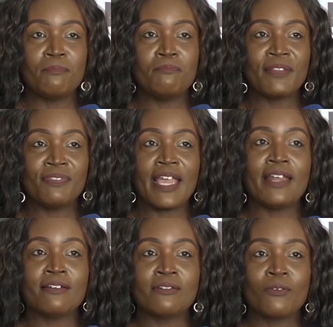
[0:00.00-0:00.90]
But
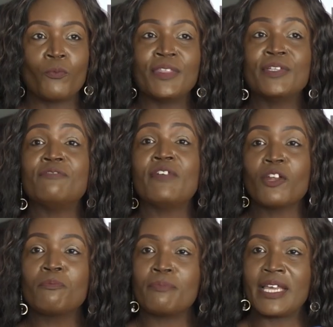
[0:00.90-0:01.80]
then with
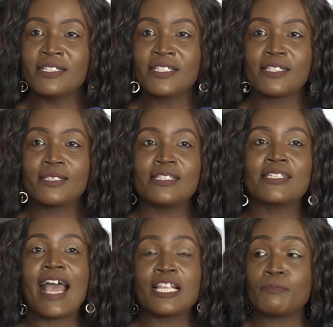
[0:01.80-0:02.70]
development, there's
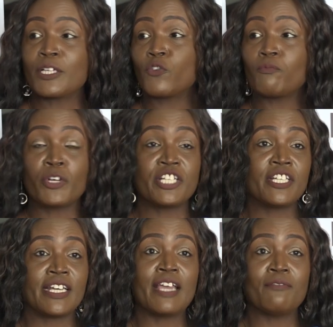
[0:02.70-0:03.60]
the aspect of
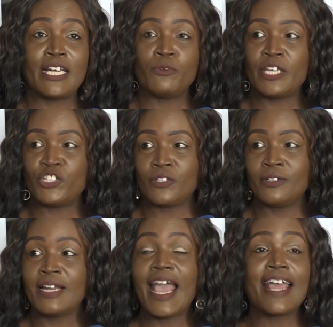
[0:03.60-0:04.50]
monitoring,
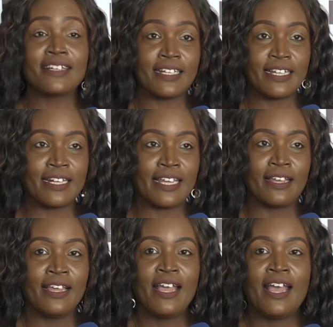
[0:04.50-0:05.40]
evaluation, and learning.
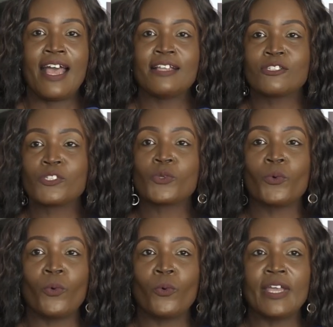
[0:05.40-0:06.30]
And
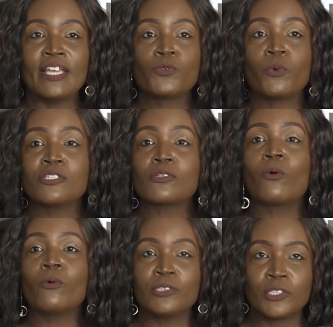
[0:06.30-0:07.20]
so it was
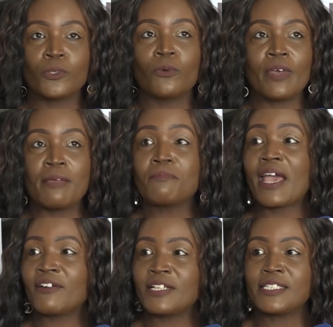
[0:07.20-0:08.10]
also
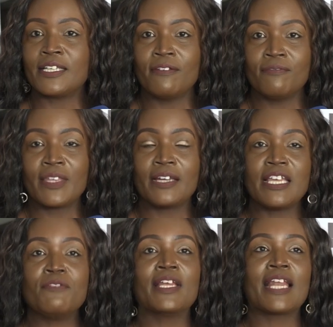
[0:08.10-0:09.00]
imperative that
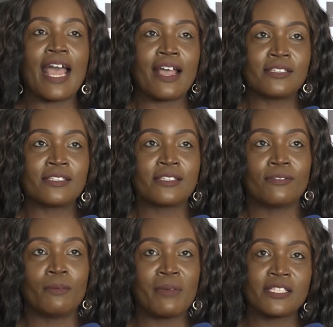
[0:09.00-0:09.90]
even as
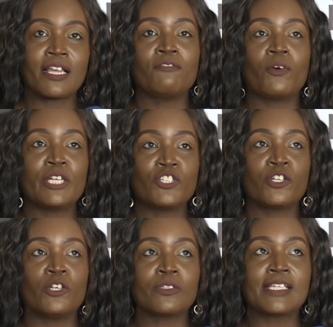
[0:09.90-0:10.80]
the Mastercard
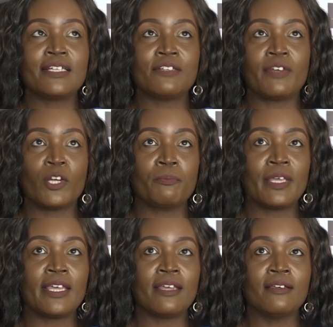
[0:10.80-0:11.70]
Foundation looks at
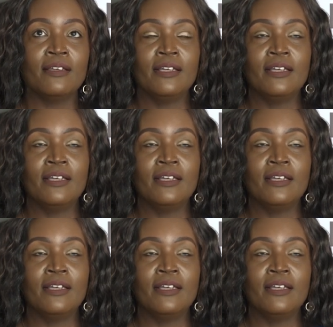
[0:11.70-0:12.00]
developing